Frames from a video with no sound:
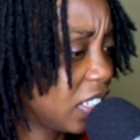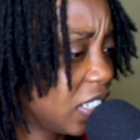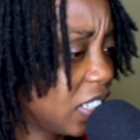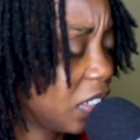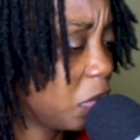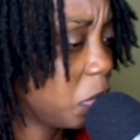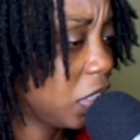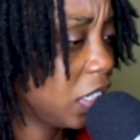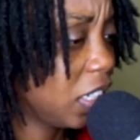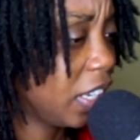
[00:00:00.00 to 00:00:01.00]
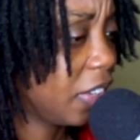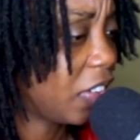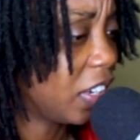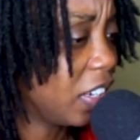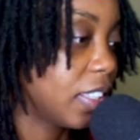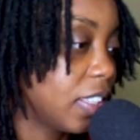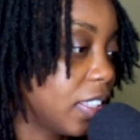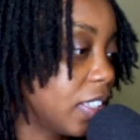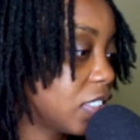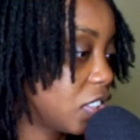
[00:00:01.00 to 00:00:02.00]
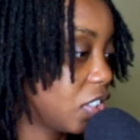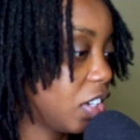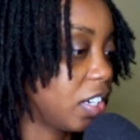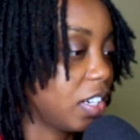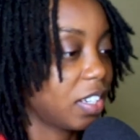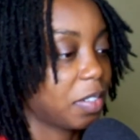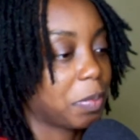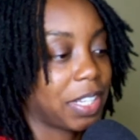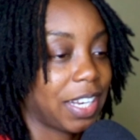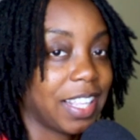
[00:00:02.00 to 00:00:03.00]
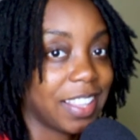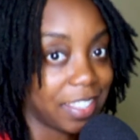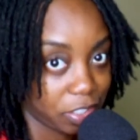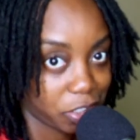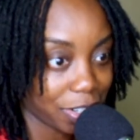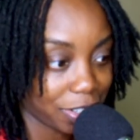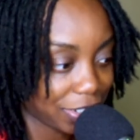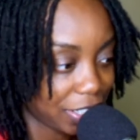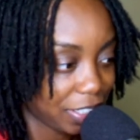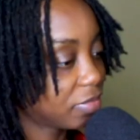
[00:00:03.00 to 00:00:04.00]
So what did they find? That's a shark. But that ain't the shark, right?